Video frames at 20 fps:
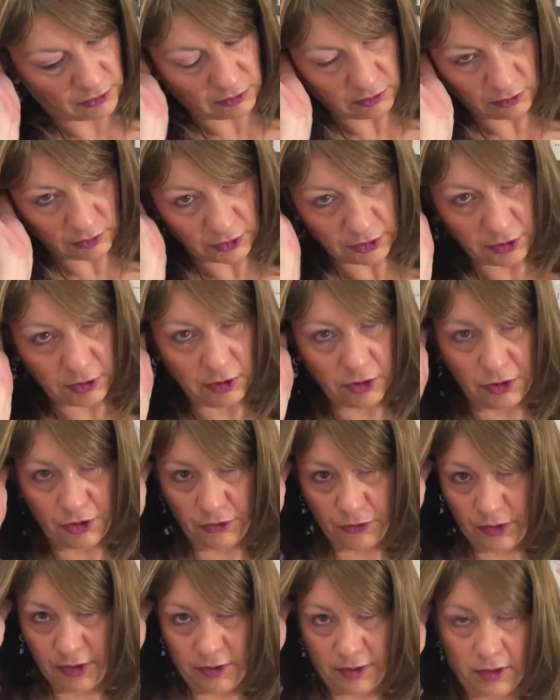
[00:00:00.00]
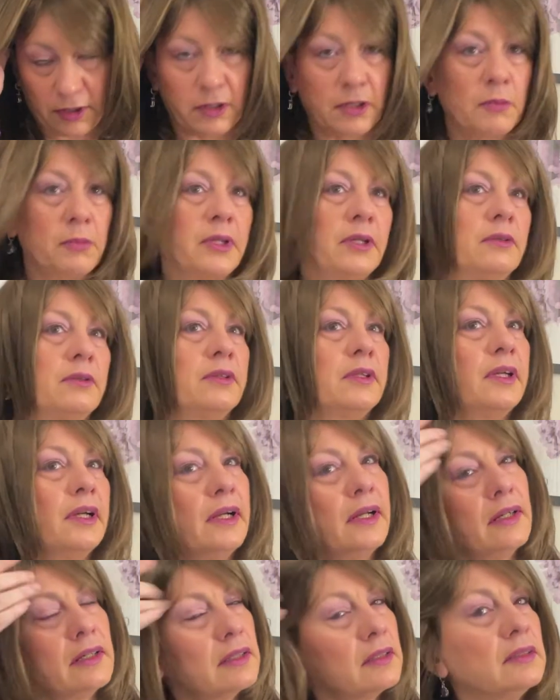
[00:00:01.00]
What do we think about
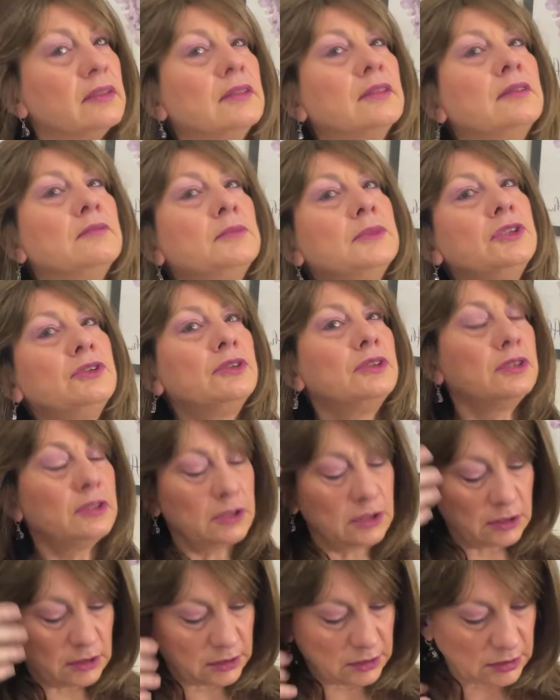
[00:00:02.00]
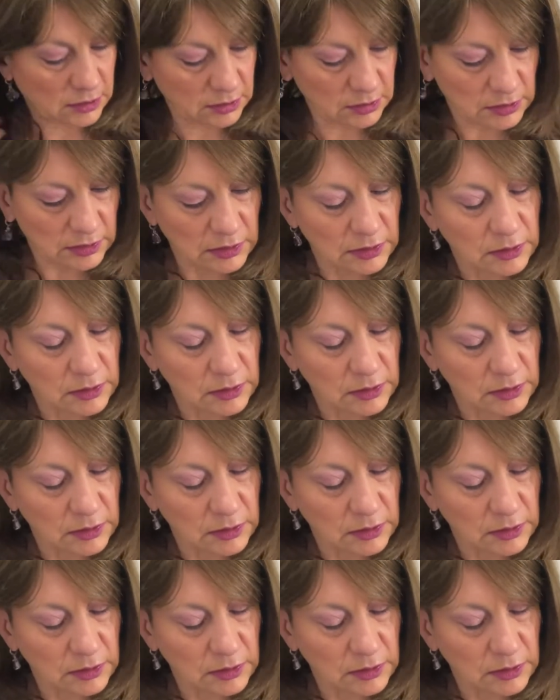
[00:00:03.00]
that? Let me see